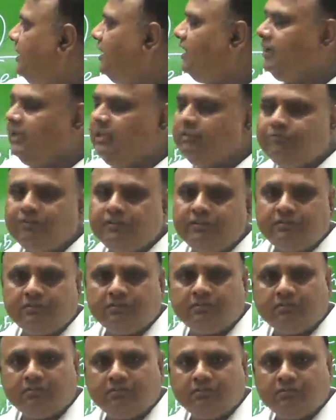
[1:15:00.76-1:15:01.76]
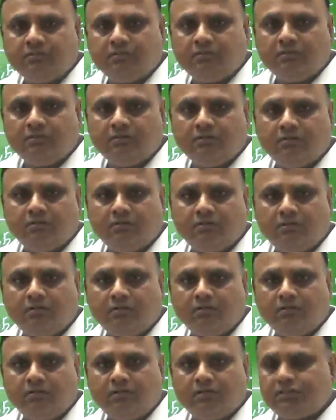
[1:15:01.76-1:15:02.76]
uneven
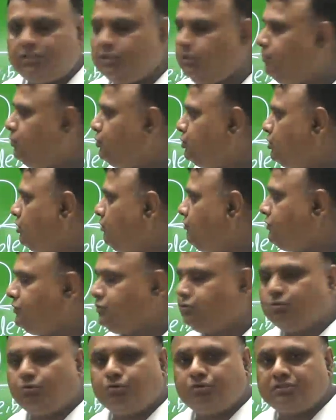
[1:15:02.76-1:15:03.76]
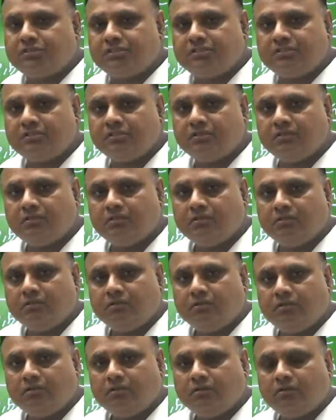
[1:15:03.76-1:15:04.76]
distribution of resources,
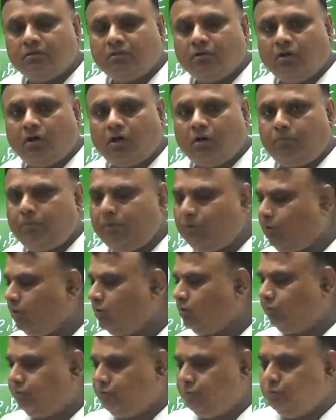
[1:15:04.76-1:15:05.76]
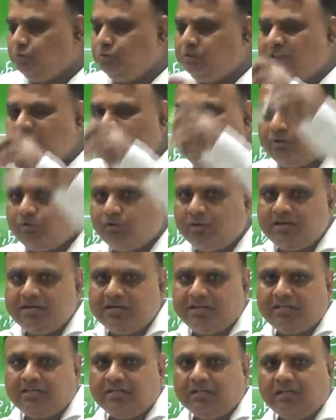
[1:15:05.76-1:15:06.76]
or because of huge
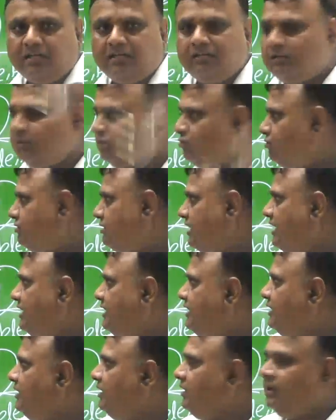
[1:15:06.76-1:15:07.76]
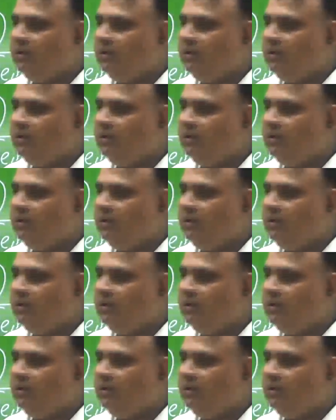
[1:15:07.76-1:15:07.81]
inequality in the society,